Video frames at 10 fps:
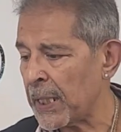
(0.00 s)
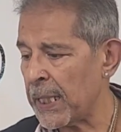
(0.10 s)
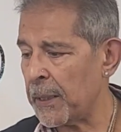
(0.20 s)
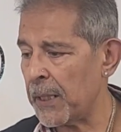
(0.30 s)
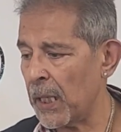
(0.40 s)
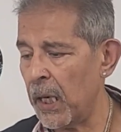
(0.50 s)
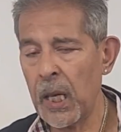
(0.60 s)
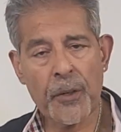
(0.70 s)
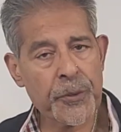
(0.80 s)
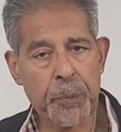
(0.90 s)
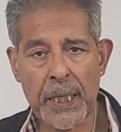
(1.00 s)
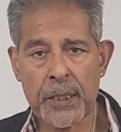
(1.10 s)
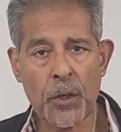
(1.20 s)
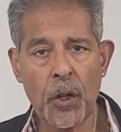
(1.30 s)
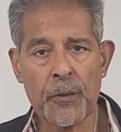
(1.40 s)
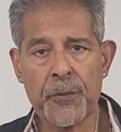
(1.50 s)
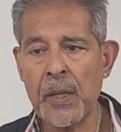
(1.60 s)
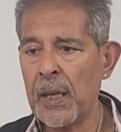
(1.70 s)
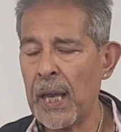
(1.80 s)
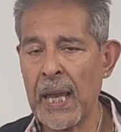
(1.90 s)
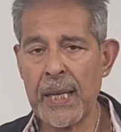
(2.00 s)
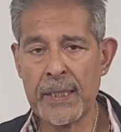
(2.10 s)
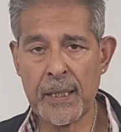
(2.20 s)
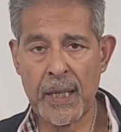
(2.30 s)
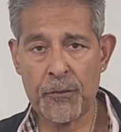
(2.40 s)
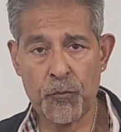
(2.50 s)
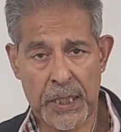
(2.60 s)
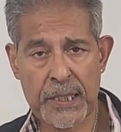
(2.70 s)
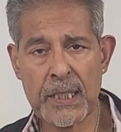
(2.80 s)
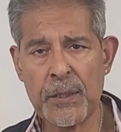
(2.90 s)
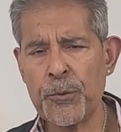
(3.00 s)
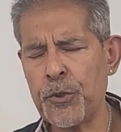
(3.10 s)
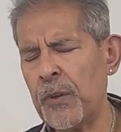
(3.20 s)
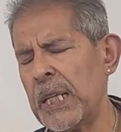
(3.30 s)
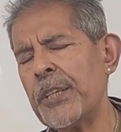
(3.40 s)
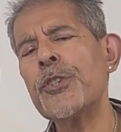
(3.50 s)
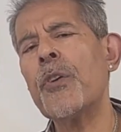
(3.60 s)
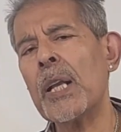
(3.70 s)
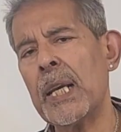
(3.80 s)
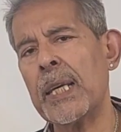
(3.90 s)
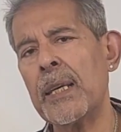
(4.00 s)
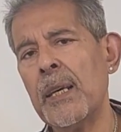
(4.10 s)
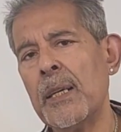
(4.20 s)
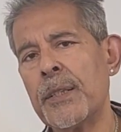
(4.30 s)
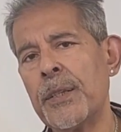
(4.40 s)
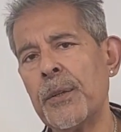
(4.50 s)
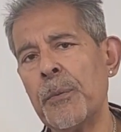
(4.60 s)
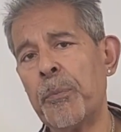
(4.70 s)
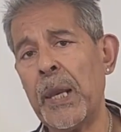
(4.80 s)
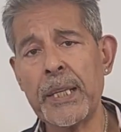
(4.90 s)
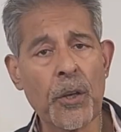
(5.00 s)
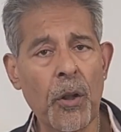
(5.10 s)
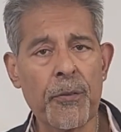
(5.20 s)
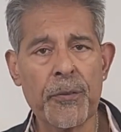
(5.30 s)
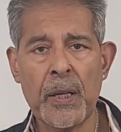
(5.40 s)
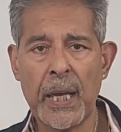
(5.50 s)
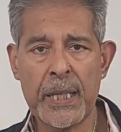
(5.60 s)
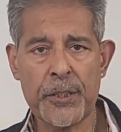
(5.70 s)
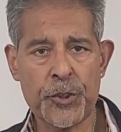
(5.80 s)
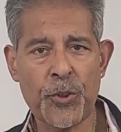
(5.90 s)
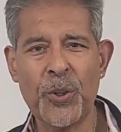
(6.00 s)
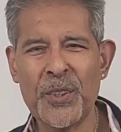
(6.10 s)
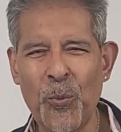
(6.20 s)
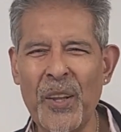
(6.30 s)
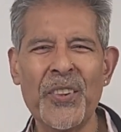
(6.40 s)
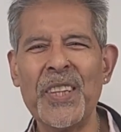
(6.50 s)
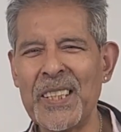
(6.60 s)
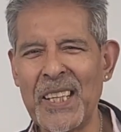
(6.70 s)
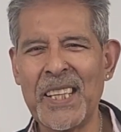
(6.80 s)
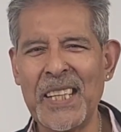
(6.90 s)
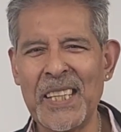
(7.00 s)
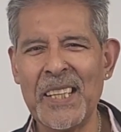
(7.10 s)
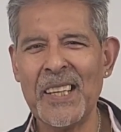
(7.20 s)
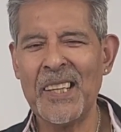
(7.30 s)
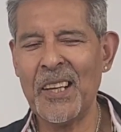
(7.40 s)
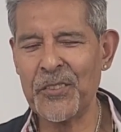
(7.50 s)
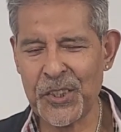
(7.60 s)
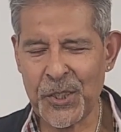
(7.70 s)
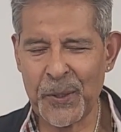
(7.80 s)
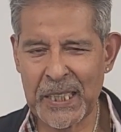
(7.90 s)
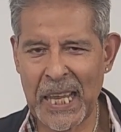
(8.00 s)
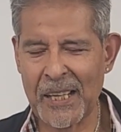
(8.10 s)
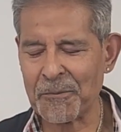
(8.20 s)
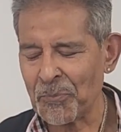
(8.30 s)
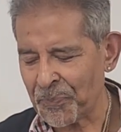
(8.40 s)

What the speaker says: He loves playing golf and recently was really struggling to play golf and enjoy the one thing that he loves doing now.